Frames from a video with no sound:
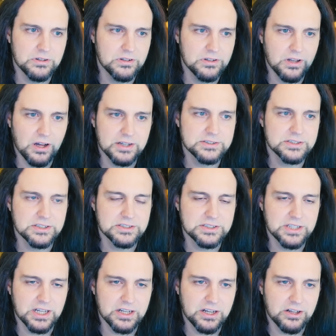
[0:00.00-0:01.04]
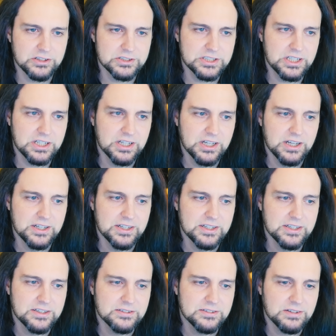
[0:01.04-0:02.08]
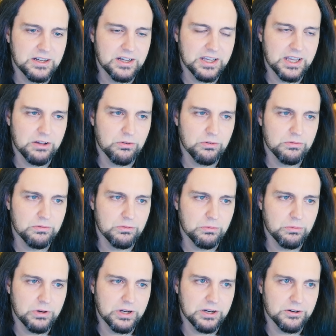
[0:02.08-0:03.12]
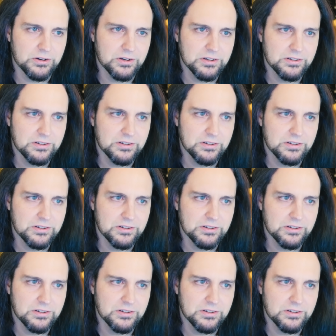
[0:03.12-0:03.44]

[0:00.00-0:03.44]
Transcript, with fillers: nonsense technology, I get weird.